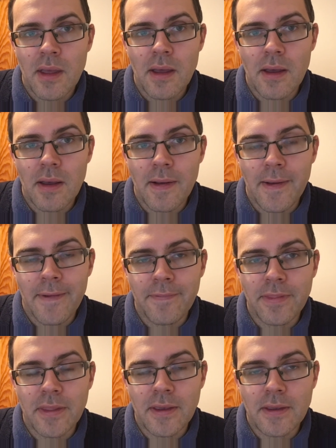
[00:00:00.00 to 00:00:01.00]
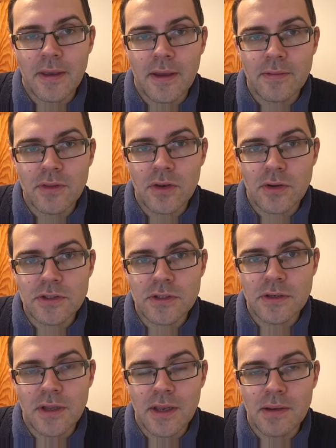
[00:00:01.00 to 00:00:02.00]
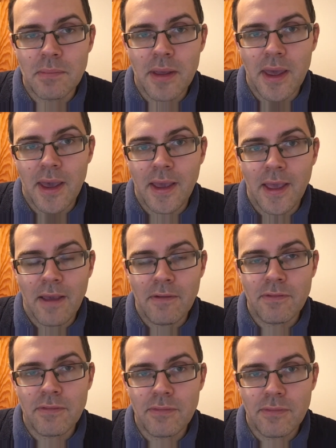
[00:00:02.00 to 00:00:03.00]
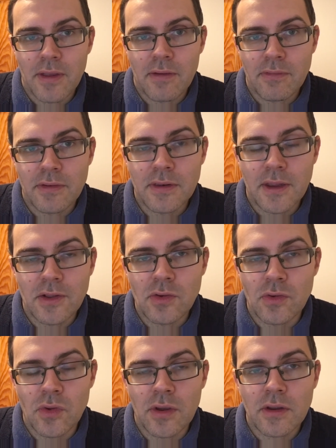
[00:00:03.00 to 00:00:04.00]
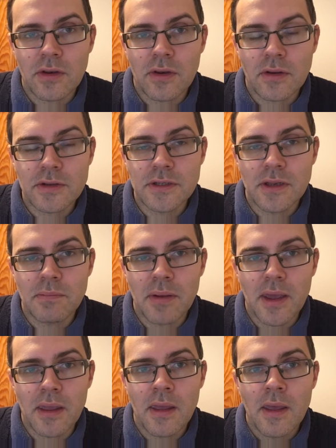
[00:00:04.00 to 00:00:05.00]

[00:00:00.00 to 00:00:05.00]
and the deduction in pay if indeed you're doing a deduction in pay,